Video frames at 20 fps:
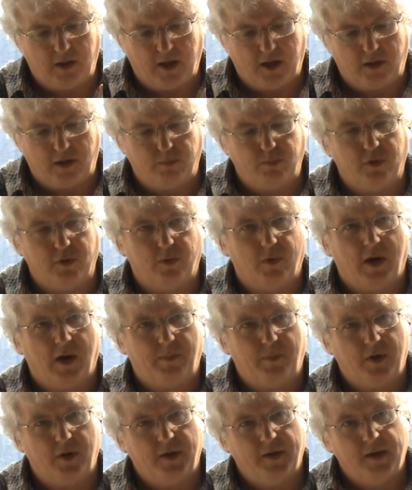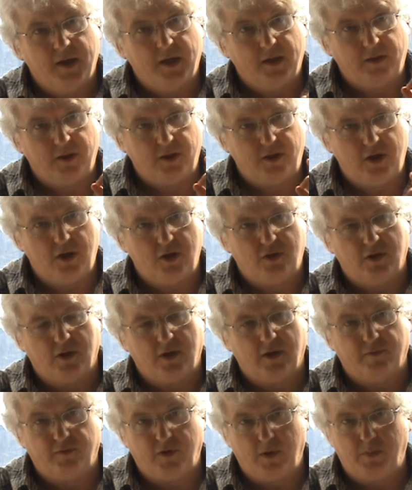like Burwapa, the
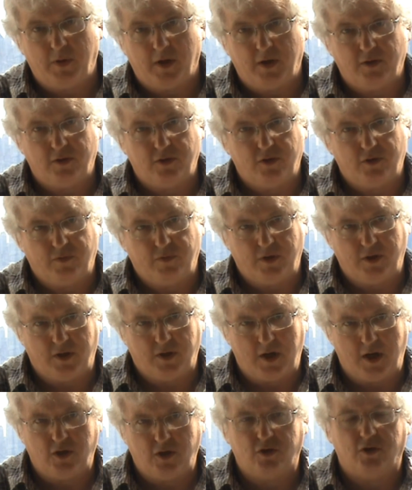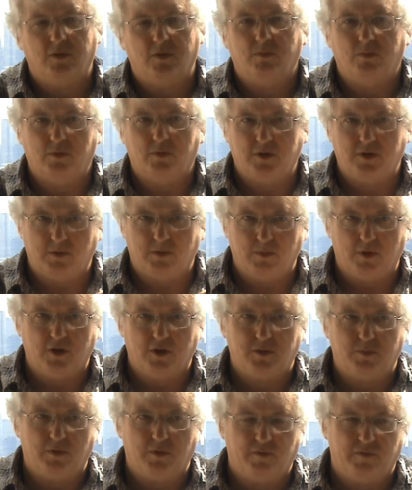teaching of dependent origination was the
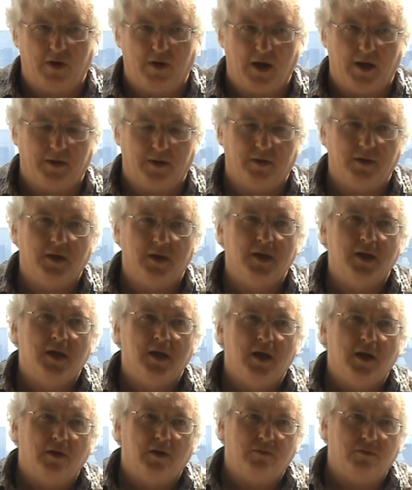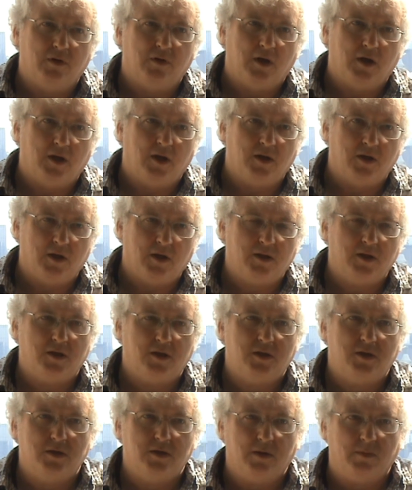most profound. For
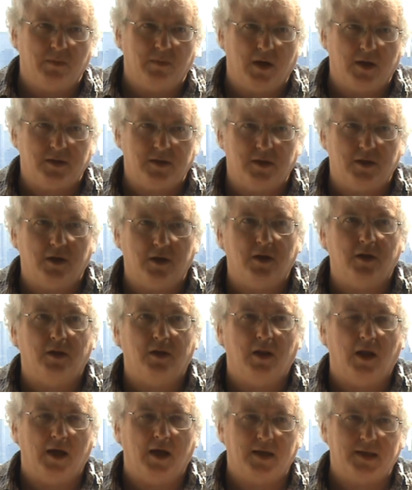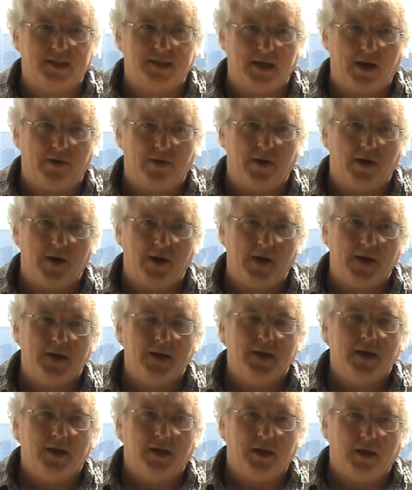another master, like Saraha,
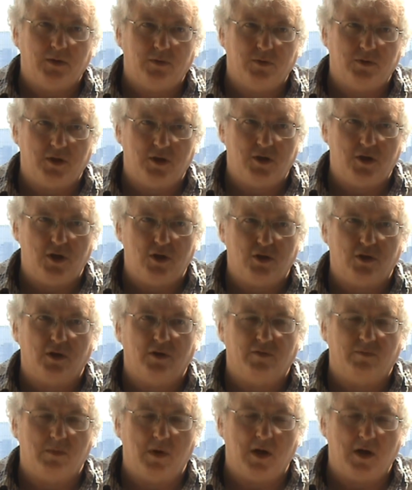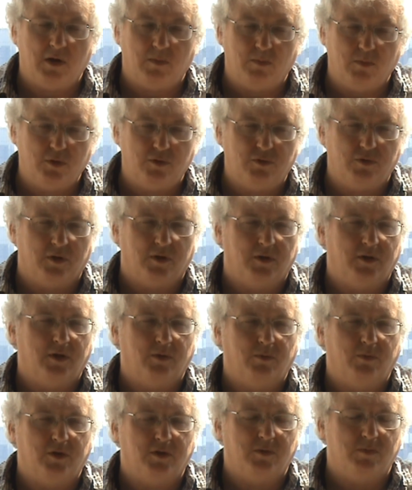it was the teaching of Mahamudra
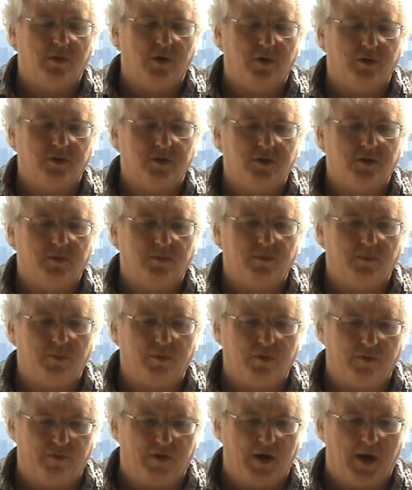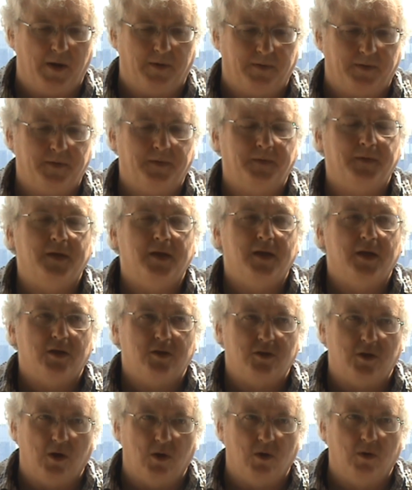that was most profound.
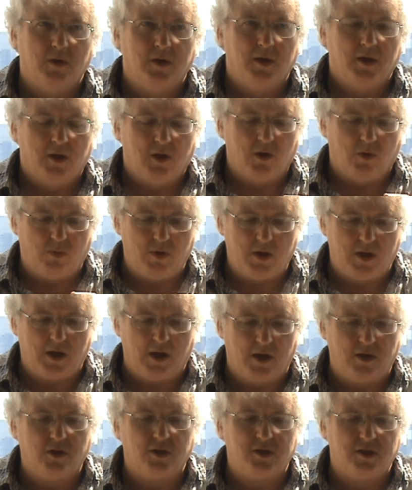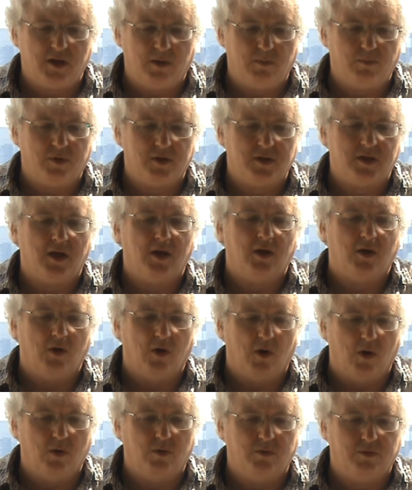So we cannot simply say,
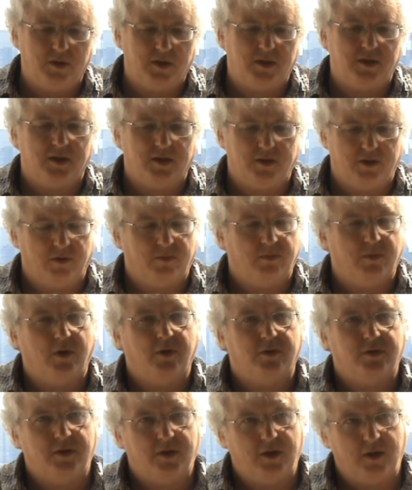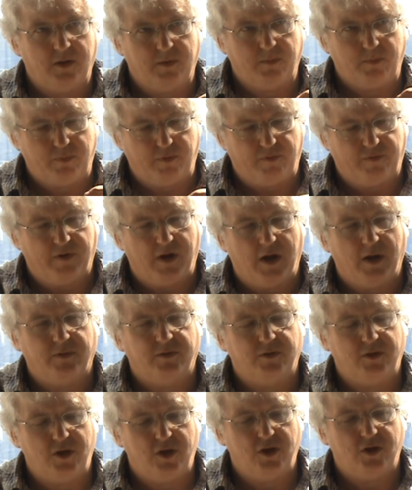oh, this is the most
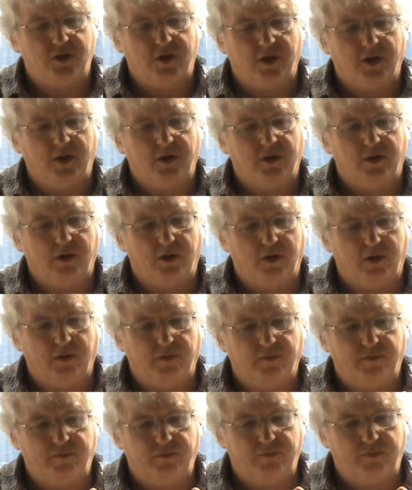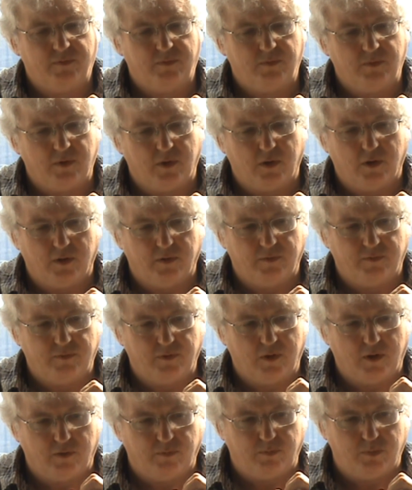profound teaching of
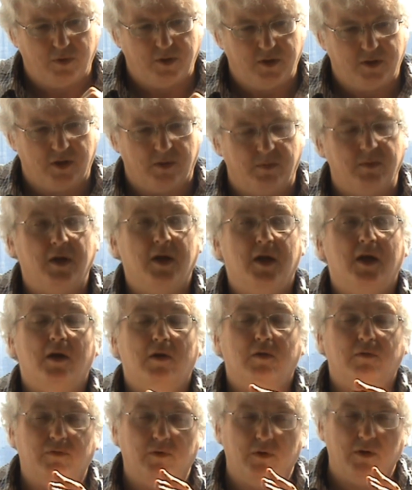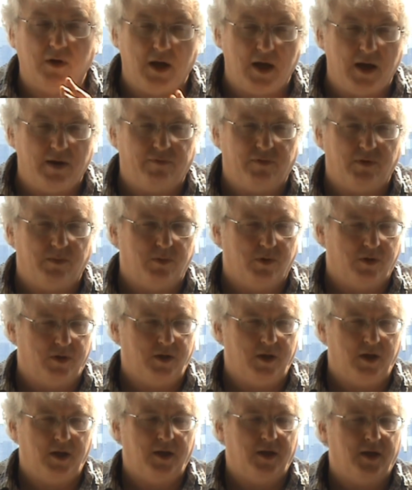Buddhism for
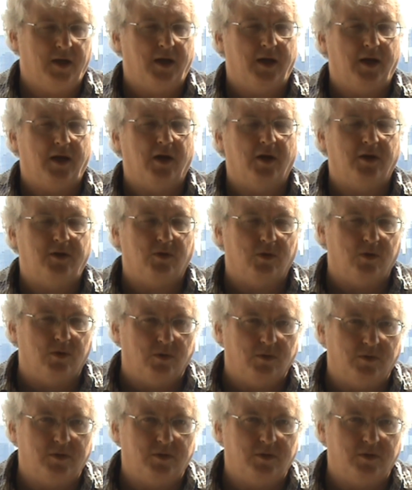everybody at all